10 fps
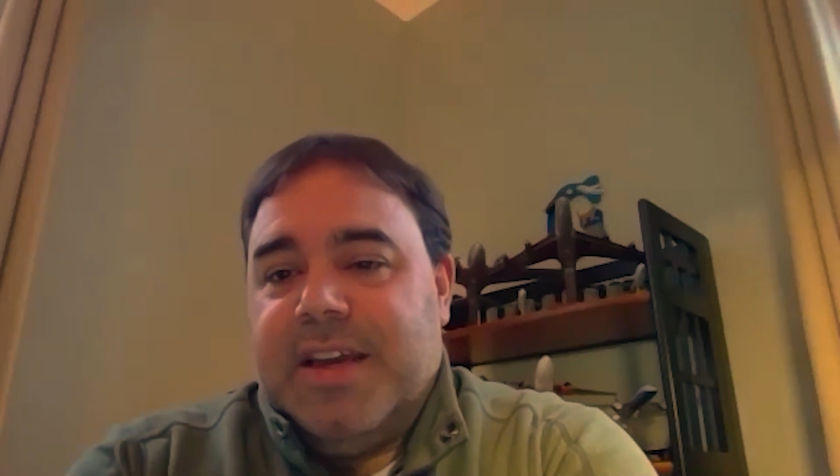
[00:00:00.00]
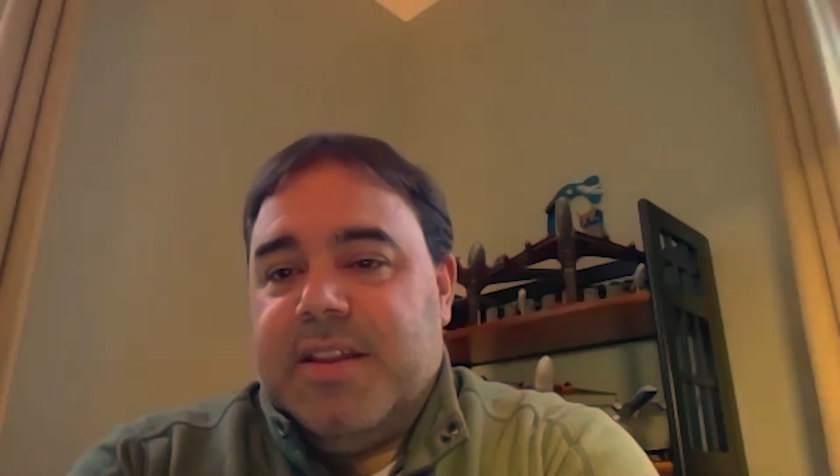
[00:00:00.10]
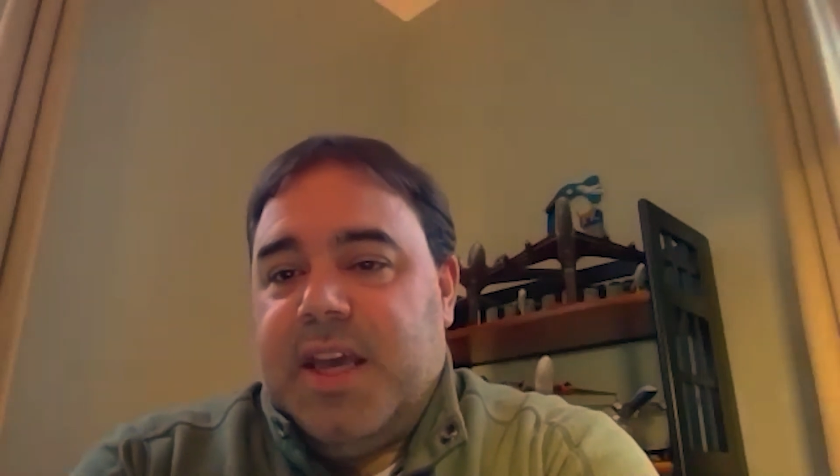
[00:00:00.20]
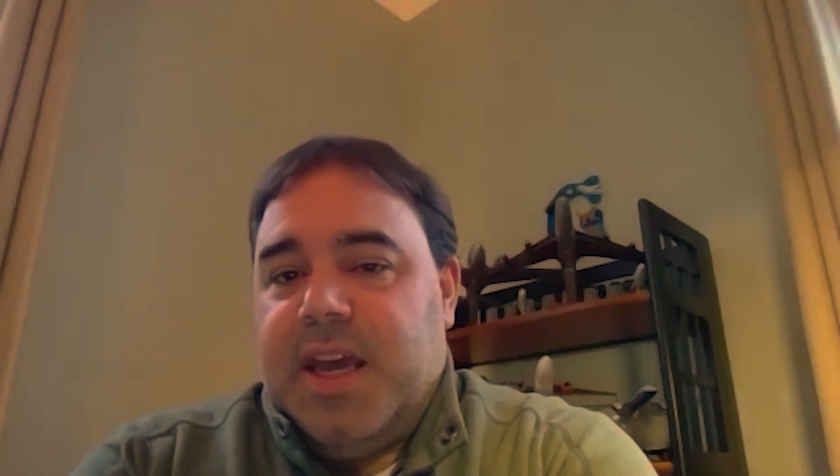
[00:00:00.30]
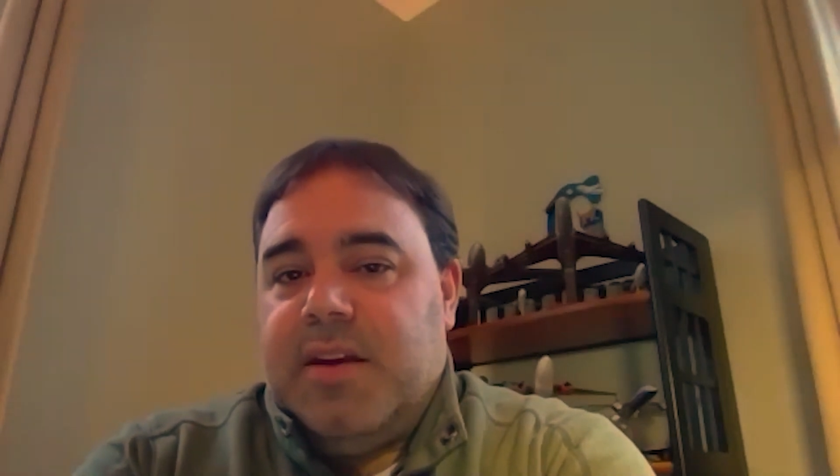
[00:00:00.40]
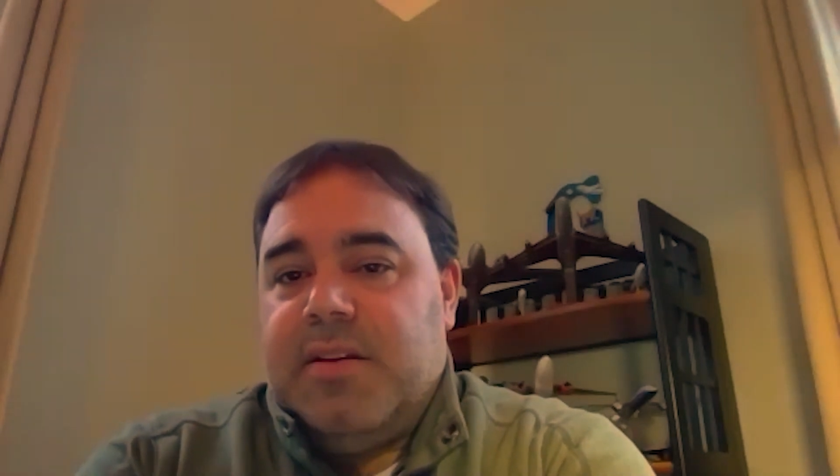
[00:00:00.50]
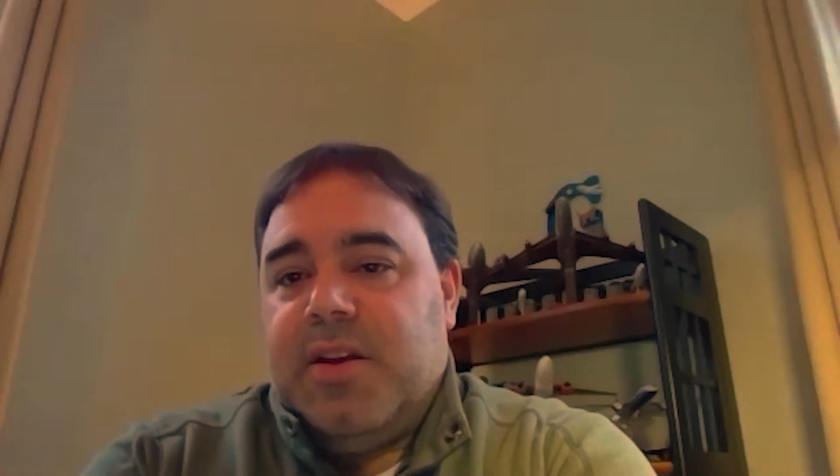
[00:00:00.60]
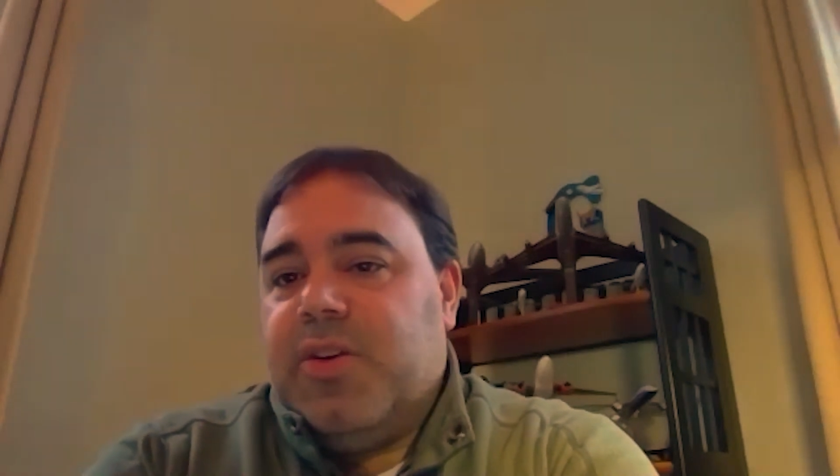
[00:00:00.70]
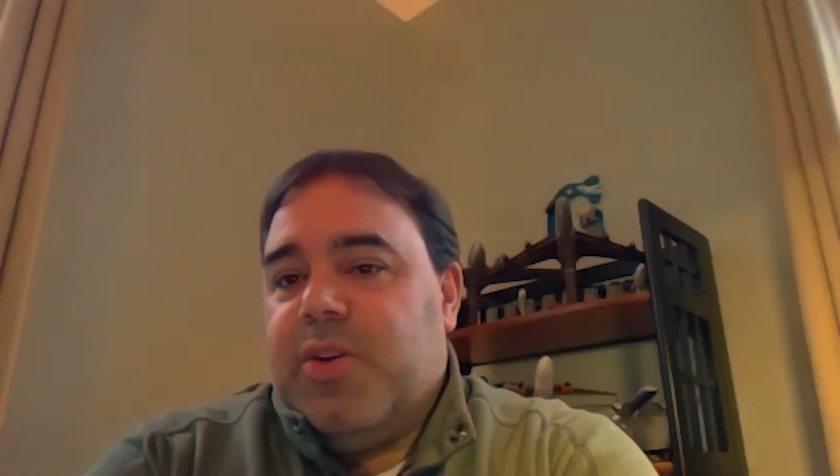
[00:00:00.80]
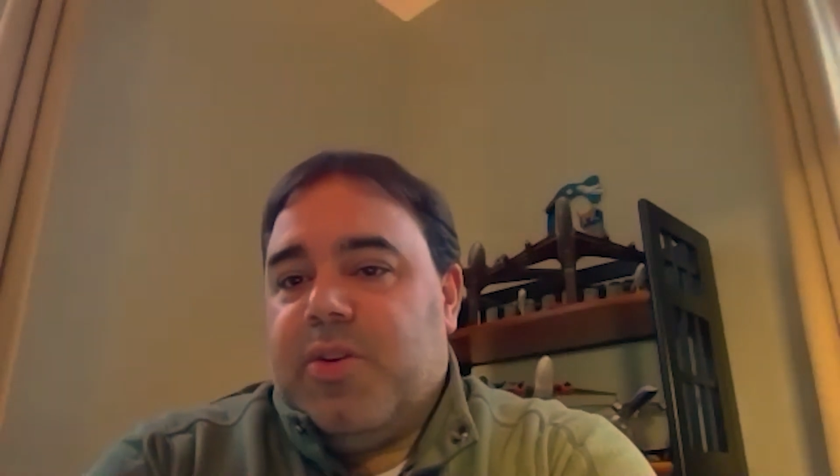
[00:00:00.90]
then,
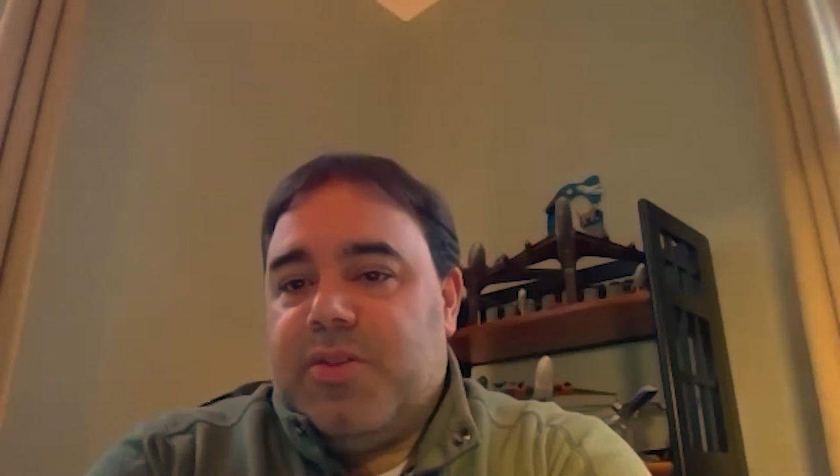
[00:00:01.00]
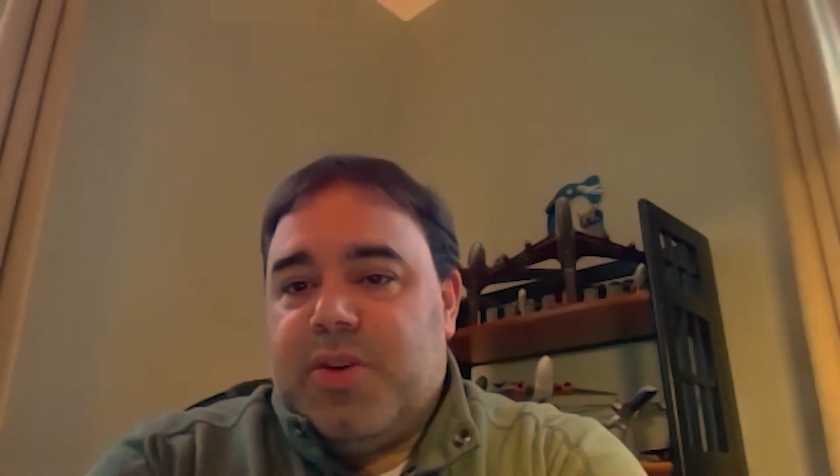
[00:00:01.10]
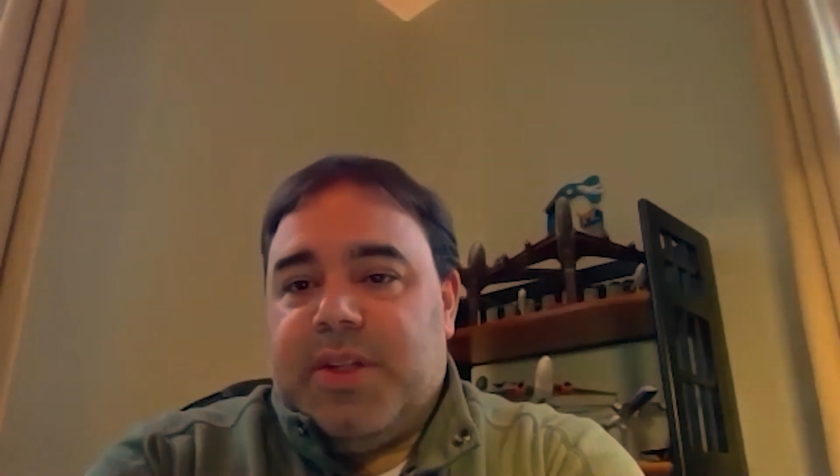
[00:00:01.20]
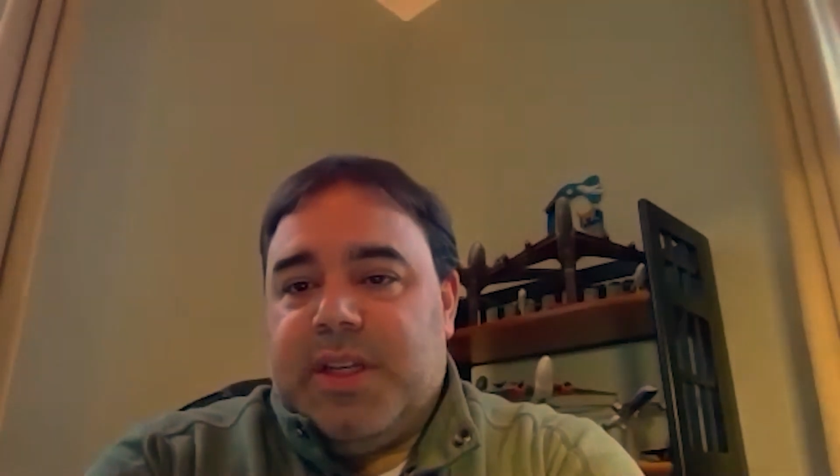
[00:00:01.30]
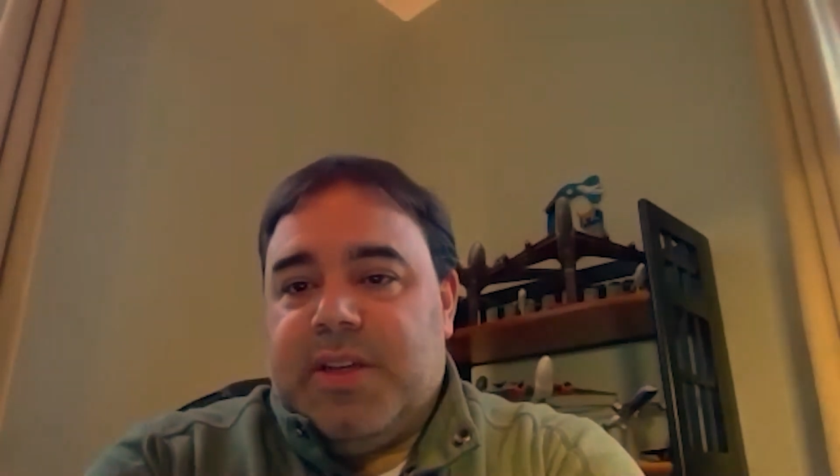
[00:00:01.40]
you're certainly